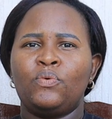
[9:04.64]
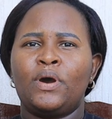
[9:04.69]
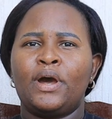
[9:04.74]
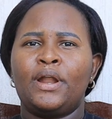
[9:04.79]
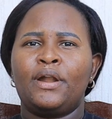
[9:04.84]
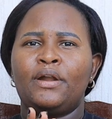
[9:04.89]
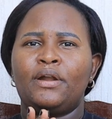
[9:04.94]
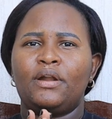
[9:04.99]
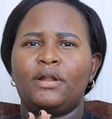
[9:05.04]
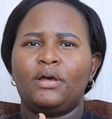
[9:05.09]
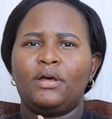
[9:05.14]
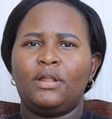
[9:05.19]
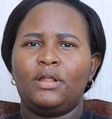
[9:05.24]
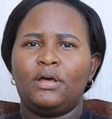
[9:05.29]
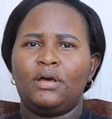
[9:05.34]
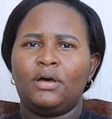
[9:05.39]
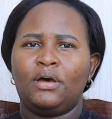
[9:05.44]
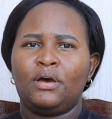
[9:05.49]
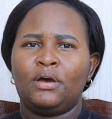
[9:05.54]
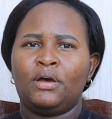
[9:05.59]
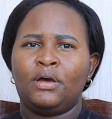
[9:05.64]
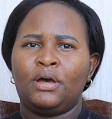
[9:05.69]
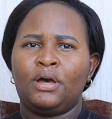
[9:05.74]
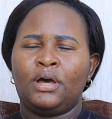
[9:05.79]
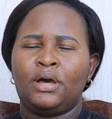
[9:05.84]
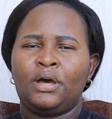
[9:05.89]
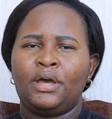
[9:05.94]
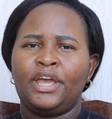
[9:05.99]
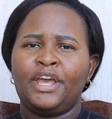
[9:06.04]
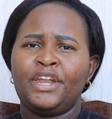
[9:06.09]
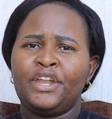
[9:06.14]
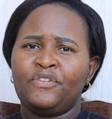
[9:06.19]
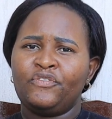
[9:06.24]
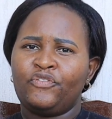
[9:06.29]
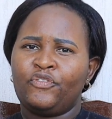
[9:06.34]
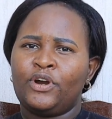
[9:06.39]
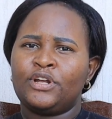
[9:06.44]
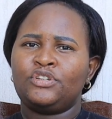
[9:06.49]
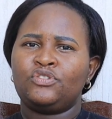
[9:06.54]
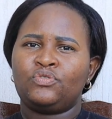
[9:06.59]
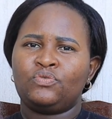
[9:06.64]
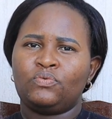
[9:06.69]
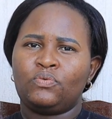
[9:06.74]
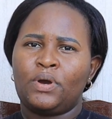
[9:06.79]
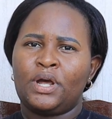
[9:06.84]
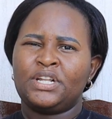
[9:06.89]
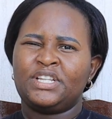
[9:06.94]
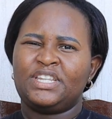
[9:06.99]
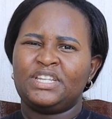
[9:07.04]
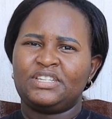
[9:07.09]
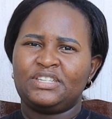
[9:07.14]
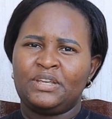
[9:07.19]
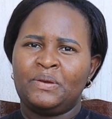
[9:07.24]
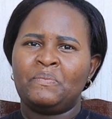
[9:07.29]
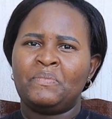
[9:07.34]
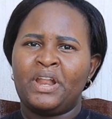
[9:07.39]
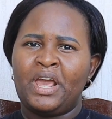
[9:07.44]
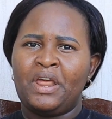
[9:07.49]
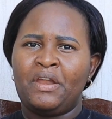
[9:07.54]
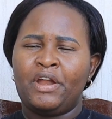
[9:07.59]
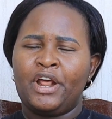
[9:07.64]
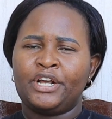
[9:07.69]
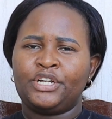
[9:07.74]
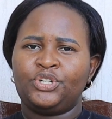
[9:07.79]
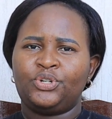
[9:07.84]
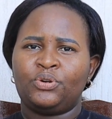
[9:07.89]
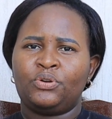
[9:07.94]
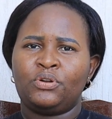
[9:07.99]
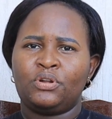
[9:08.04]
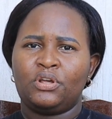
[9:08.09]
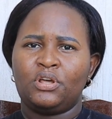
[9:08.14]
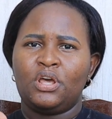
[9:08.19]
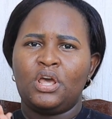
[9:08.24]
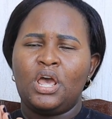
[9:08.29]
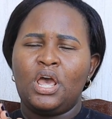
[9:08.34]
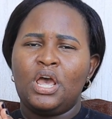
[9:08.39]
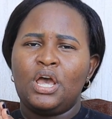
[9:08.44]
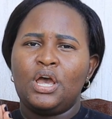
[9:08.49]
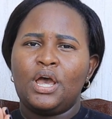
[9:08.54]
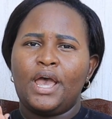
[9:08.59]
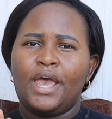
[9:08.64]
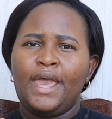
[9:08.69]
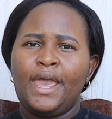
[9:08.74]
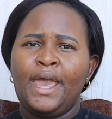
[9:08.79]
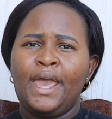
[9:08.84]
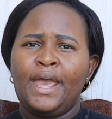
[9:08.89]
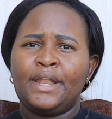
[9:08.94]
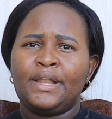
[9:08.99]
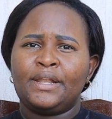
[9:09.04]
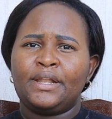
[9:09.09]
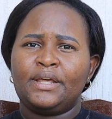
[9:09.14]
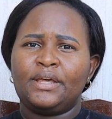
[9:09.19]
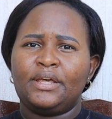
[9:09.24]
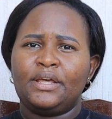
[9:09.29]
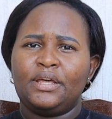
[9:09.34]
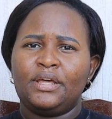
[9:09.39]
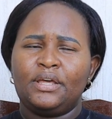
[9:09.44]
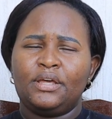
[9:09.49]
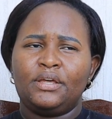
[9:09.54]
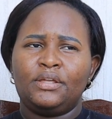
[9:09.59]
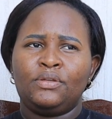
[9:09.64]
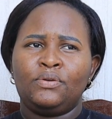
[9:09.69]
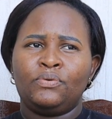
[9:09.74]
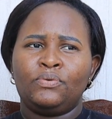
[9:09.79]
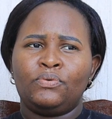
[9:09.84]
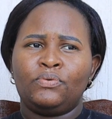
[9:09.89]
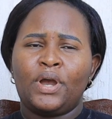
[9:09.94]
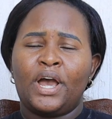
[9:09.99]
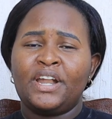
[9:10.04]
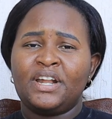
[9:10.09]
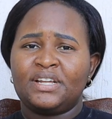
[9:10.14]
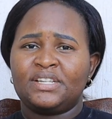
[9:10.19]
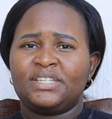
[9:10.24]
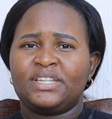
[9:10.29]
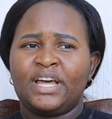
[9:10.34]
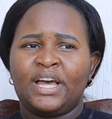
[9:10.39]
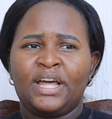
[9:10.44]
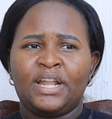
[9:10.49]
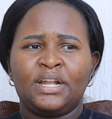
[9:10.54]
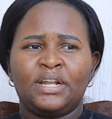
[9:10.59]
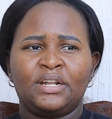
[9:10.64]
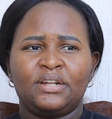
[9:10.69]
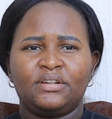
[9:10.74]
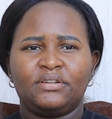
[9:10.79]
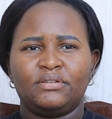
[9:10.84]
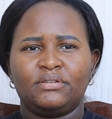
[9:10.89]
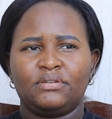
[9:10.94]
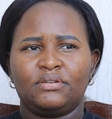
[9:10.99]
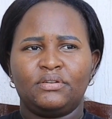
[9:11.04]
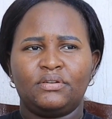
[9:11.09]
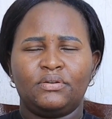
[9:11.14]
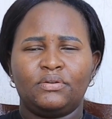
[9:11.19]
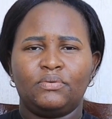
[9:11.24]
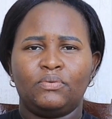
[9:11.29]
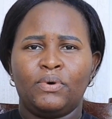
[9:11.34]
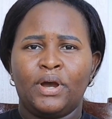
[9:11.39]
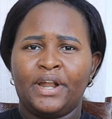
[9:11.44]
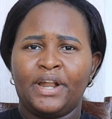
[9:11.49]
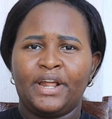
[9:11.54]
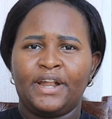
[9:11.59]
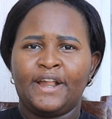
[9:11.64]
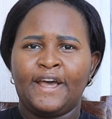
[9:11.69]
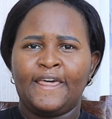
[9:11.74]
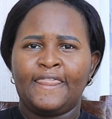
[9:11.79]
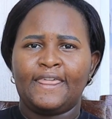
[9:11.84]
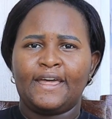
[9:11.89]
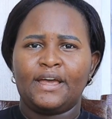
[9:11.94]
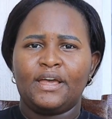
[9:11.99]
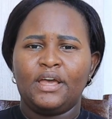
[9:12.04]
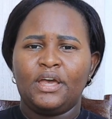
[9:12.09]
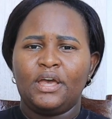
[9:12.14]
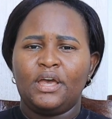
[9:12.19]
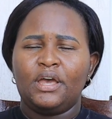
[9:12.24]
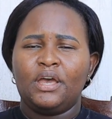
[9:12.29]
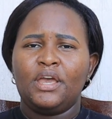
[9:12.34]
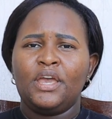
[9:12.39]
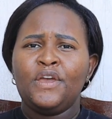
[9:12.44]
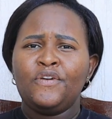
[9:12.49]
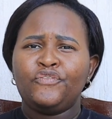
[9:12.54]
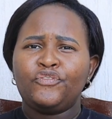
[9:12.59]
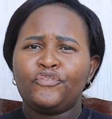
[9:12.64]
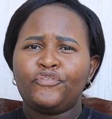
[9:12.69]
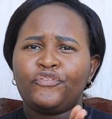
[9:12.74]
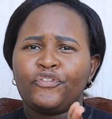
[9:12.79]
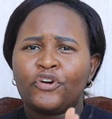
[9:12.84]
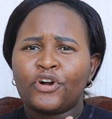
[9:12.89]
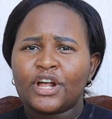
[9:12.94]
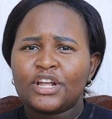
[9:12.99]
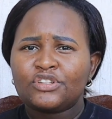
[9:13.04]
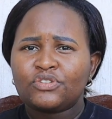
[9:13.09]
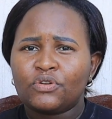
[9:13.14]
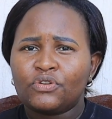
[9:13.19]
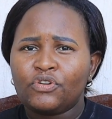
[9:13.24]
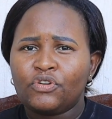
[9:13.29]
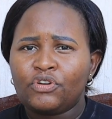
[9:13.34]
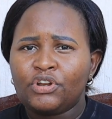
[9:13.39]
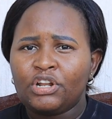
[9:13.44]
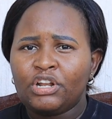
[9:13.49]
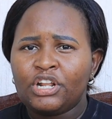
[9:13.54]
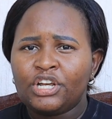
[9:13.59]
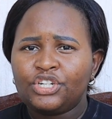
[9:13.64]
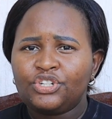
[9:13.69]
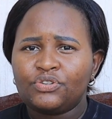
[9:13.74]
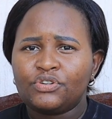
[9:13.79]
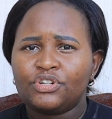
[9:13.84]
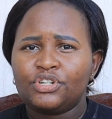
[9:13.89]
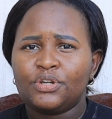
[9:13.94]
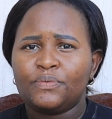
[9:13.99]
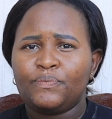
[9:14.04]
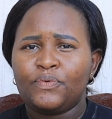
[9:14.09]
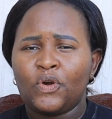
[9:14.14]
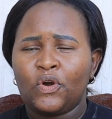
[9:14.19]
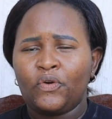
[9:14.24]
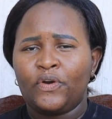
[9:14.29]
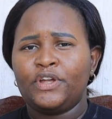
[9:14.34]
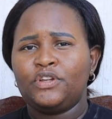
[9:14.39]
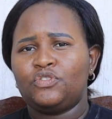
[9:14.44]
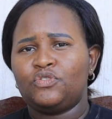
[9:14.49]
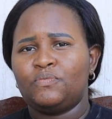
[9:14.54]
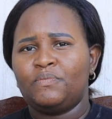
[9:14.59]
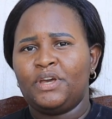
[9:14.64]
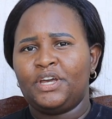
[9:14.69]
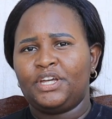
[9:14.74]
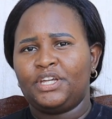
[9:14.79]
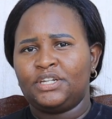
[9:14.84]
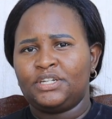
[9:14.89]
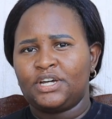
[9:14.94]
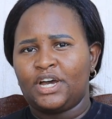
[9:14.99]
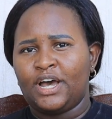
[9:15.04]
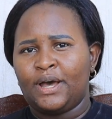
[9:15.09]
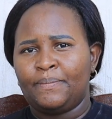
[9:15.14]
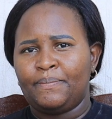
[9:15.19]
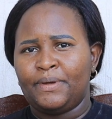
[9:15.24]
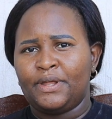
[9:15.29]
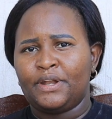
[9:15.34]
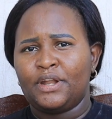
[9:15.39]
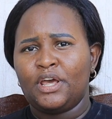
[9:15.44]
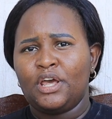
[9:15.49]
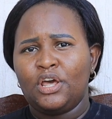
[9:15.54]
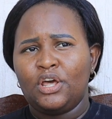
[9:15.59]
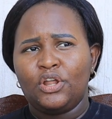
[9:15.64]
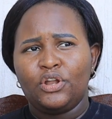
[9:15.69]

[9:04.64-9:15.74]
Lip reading: you are heading forward toward the same direction and you understand one another. If you focus on your relationship, you're going to make it happen.